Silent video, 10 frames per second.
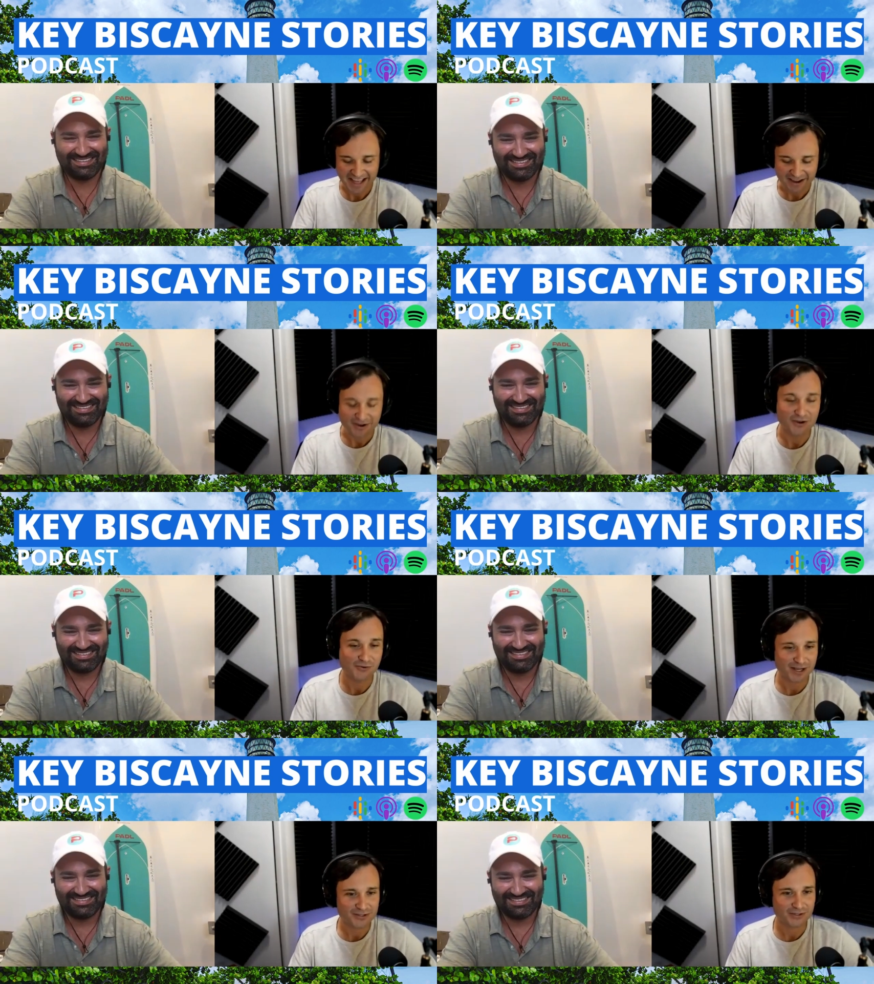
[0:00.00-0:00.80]

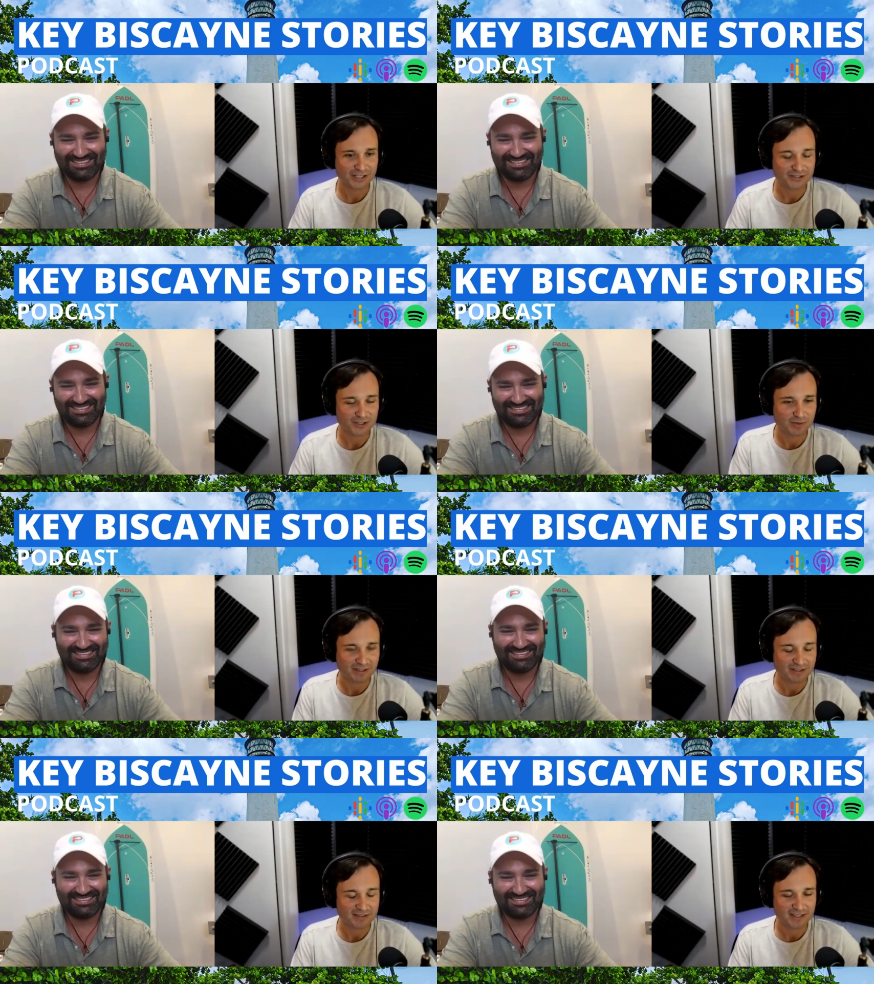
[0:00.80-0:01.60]
Speaker 1: Congratulations,
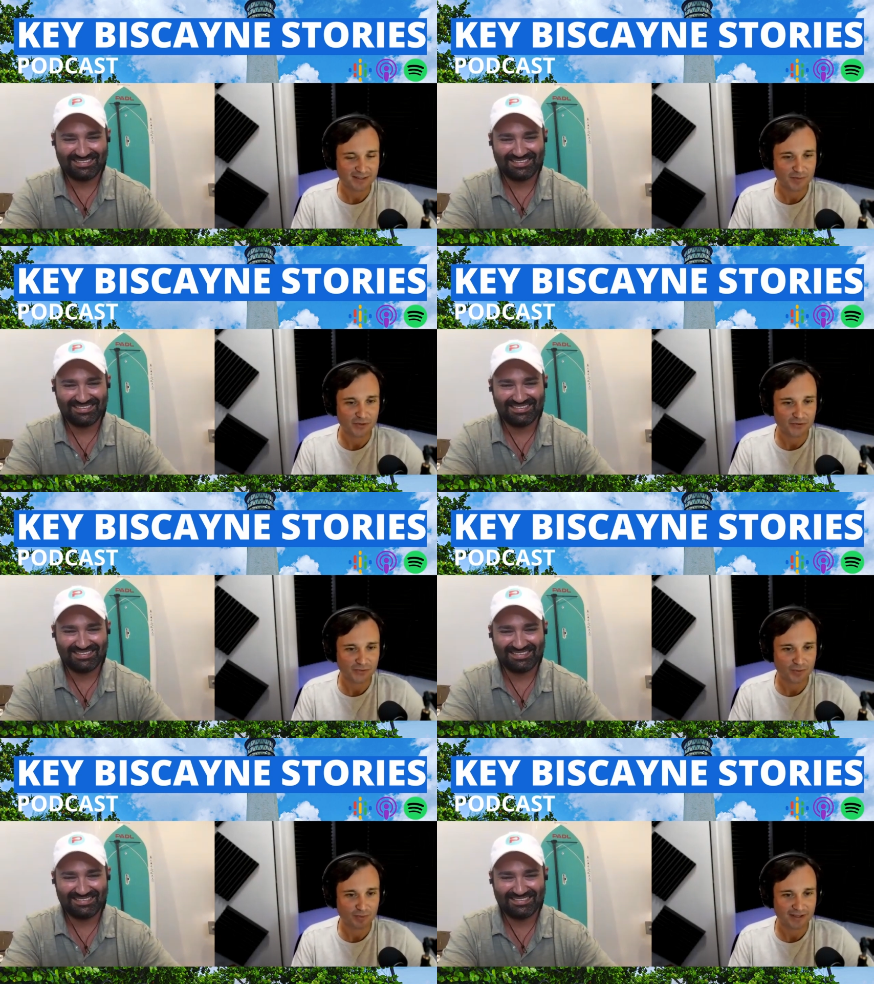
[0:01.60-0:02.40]
because it's a
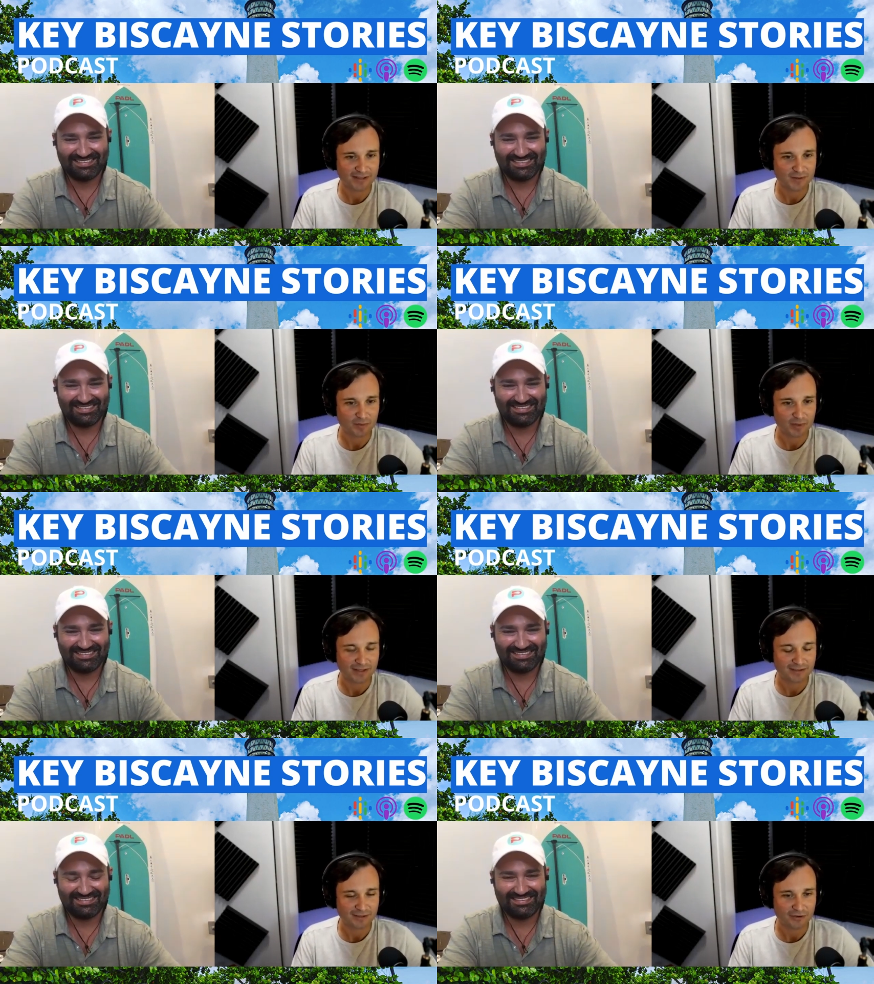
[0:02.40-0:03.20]
beautiful place to be.
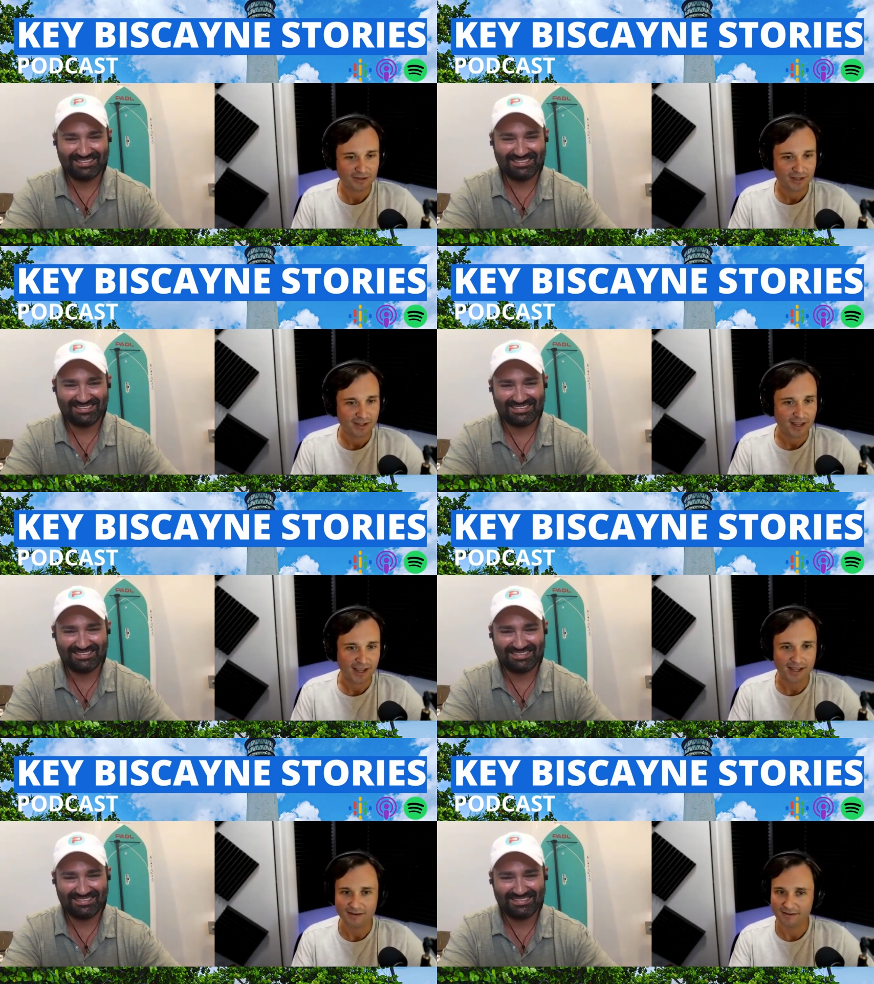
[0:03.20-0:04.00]
So,
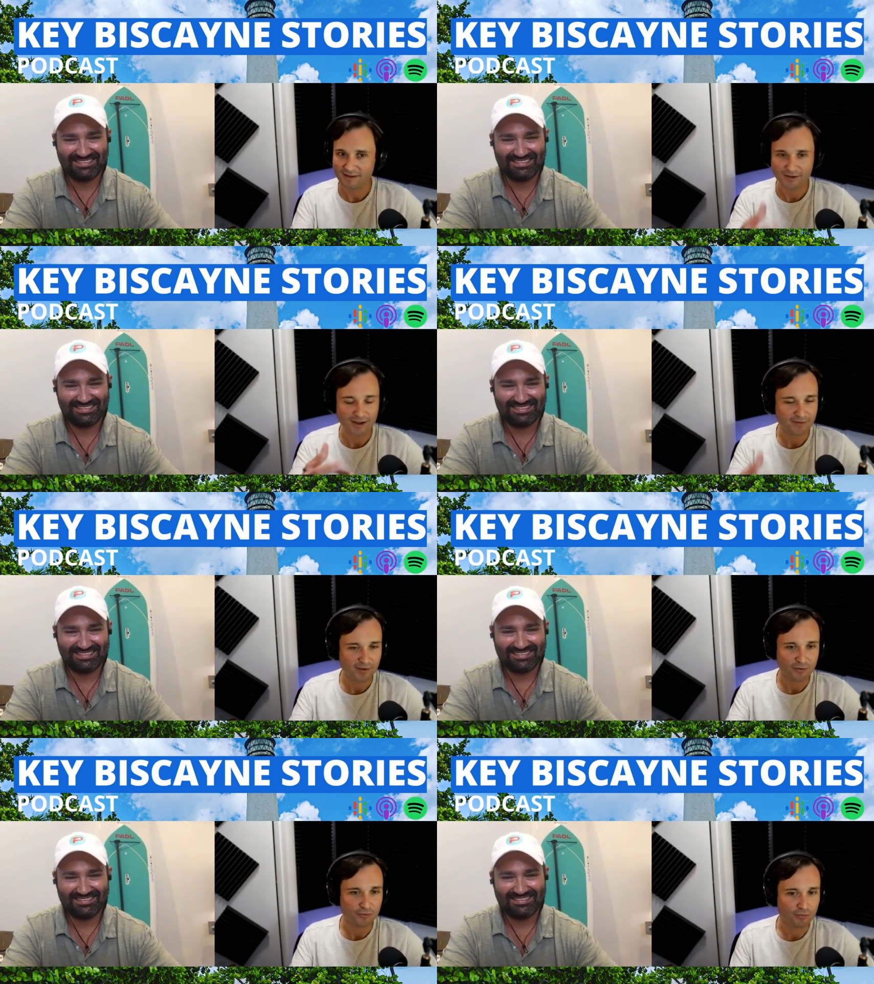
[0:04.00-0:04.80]
and you have a
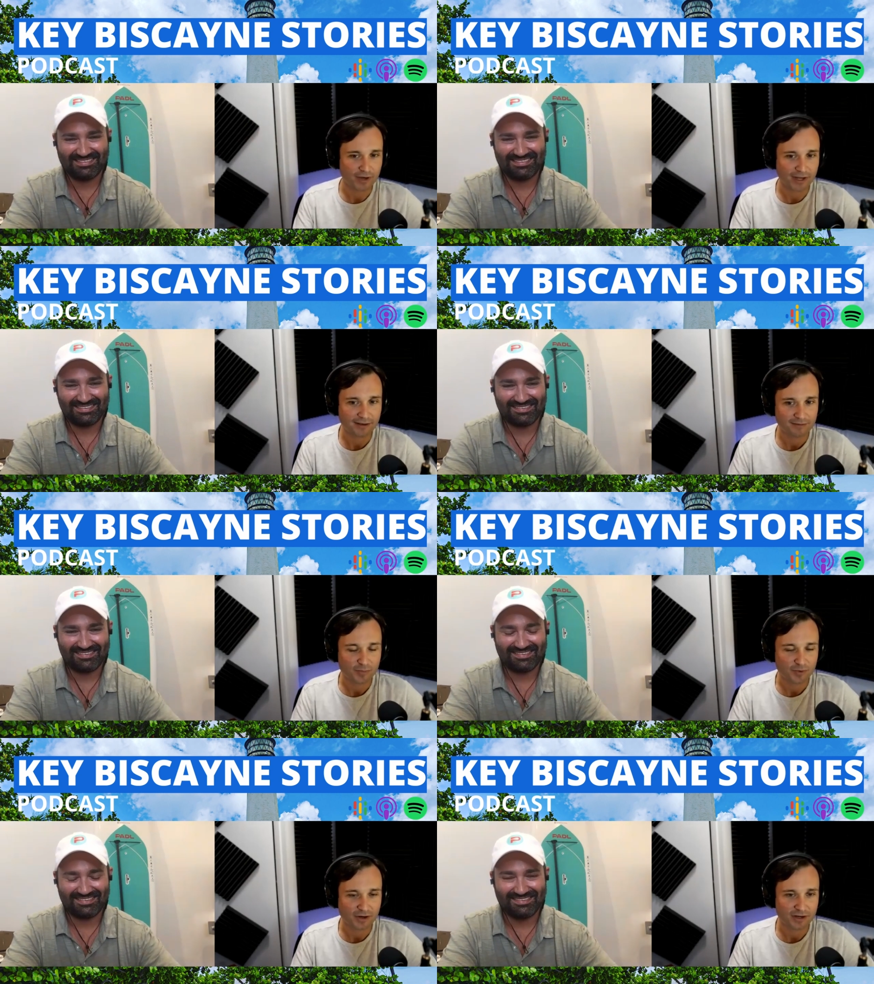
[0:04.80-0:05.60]
great
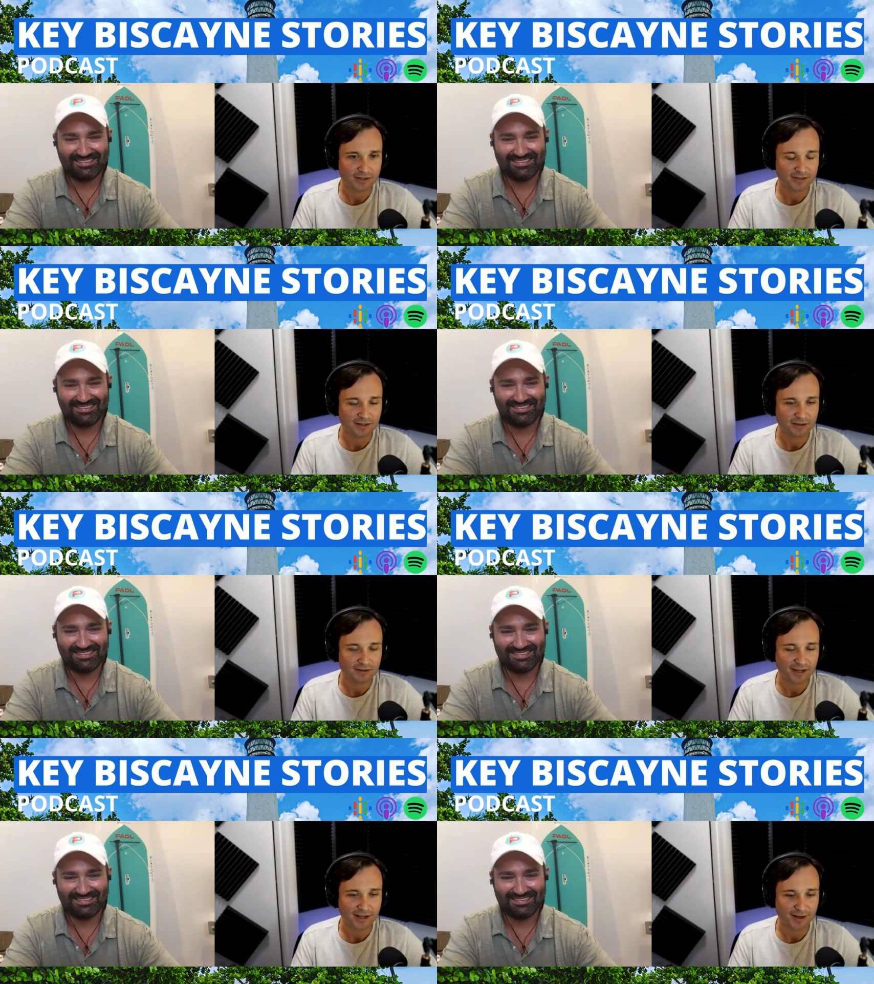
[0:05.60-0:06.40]
product here,
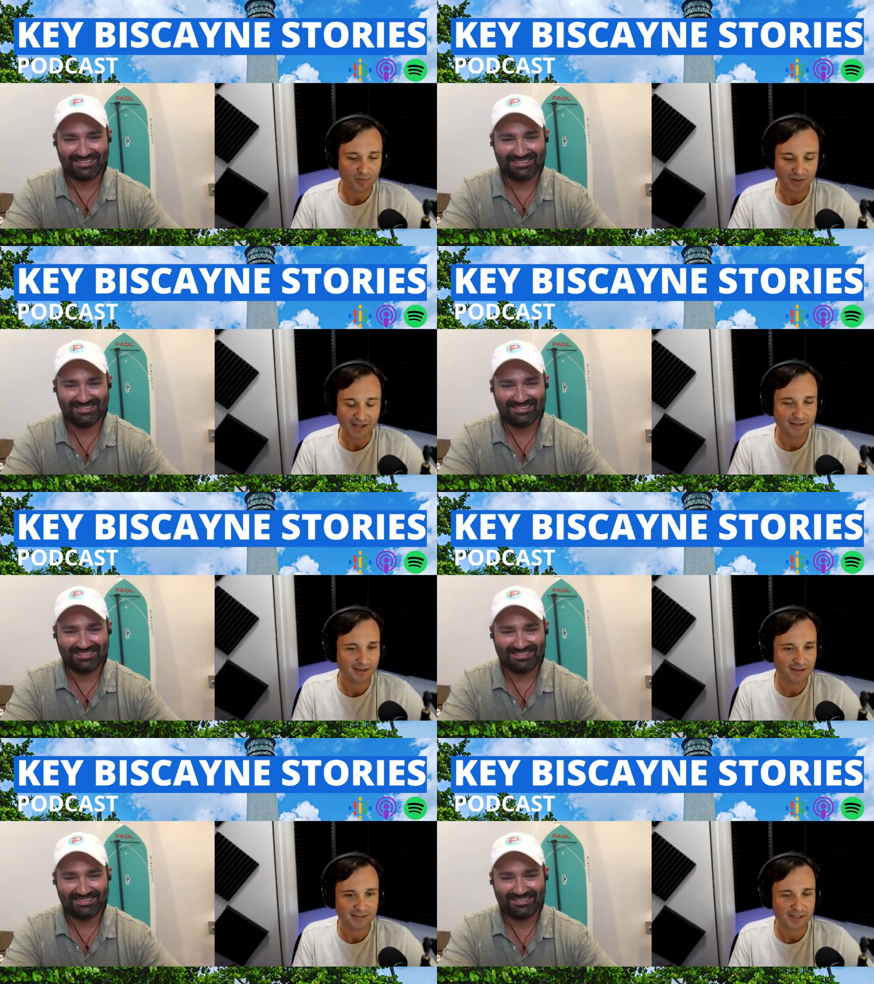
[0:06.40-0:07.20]
and I'm glad that
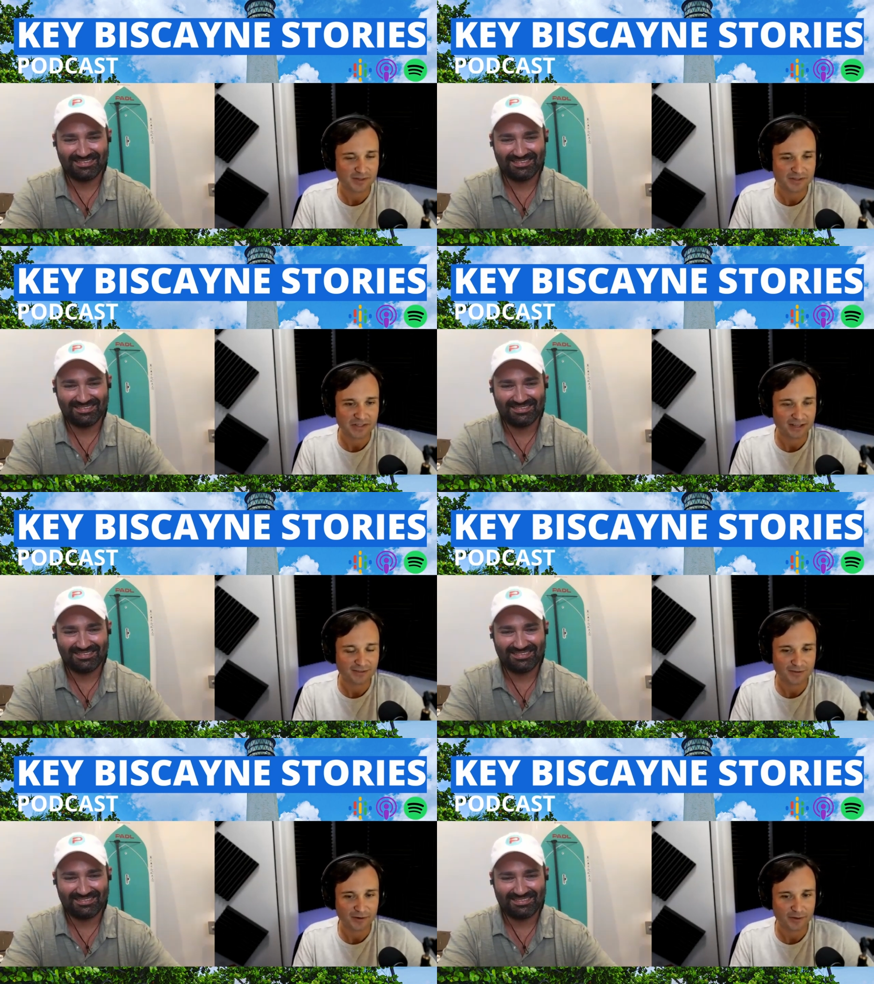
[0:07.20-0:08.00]
it's a Key Biscayne
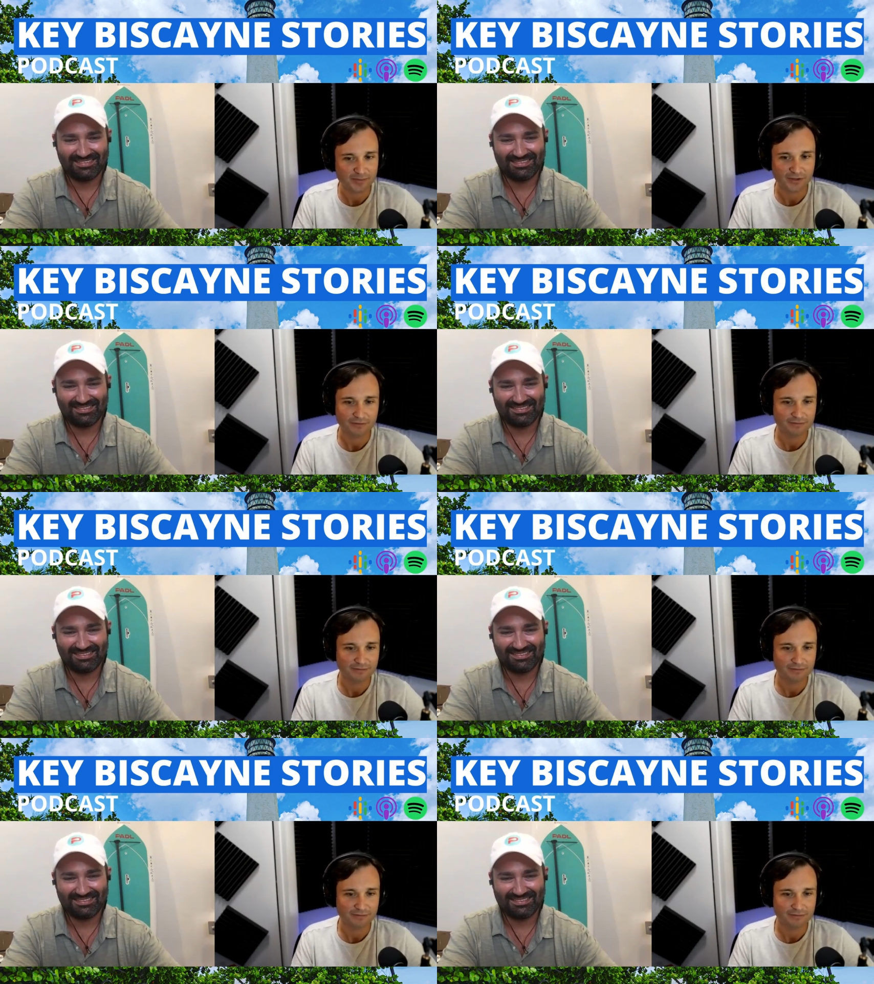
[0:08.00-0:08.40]
startup. So,